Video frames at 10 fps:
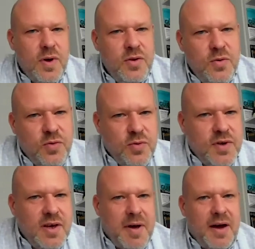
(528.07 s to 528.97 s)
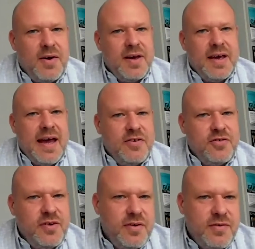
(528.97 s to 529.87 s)
you're talking about
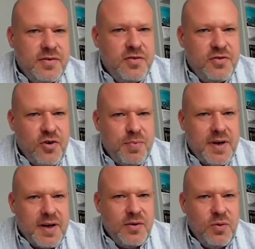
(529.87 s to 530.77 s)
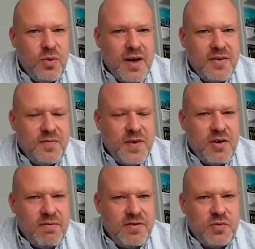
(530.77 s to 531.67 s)
cashless shopping, all I can think
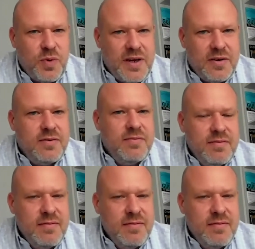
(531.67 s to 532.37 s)
of is Sweden.